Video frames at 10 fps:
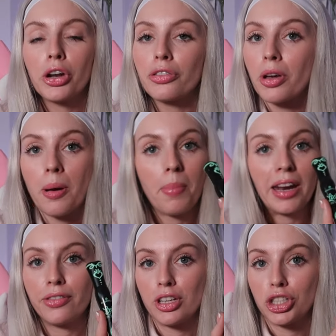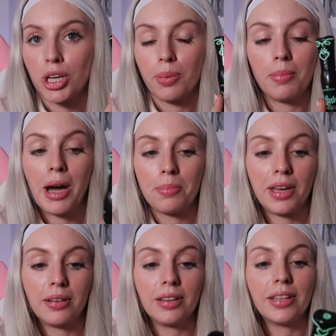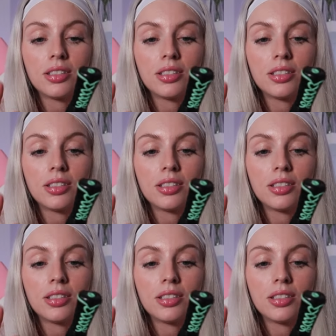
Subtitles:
got another Benefit dupe in my opinion.